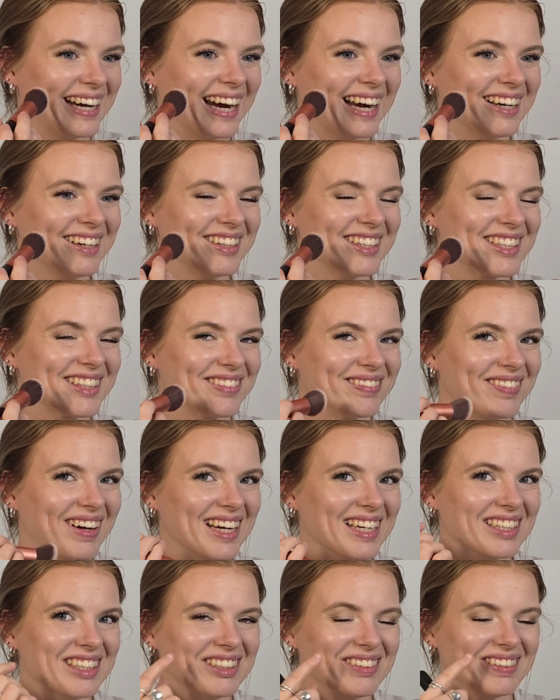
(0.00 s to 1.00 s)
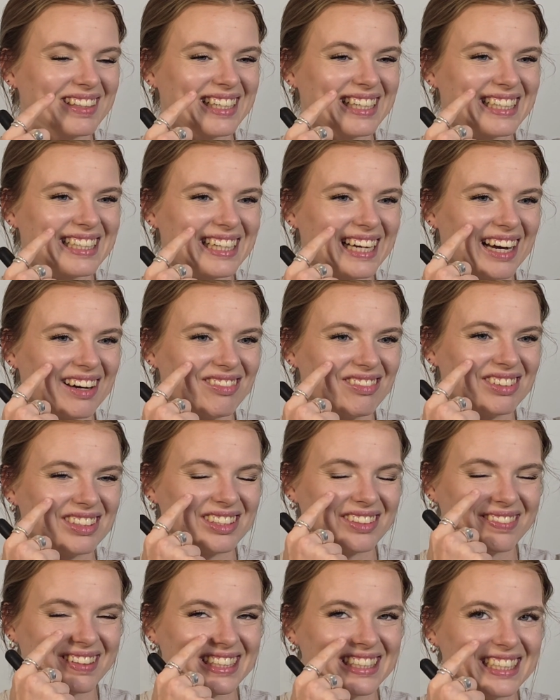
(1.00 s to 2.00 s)
I don't smile because the
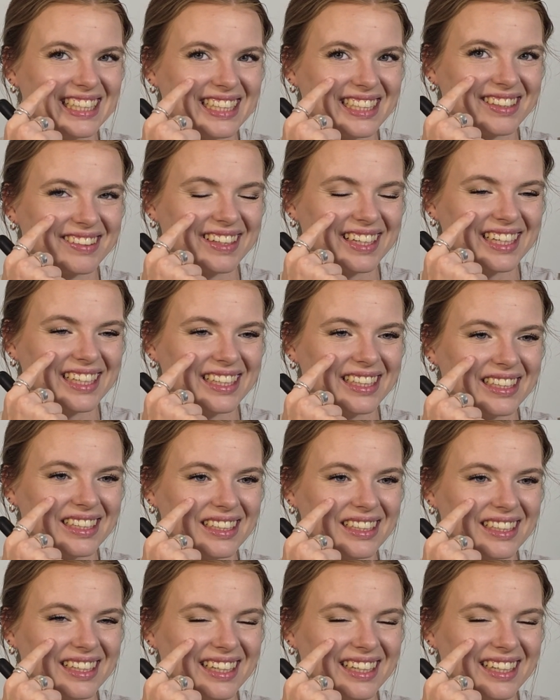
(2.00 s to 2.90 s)
apples on my cheeks are right here,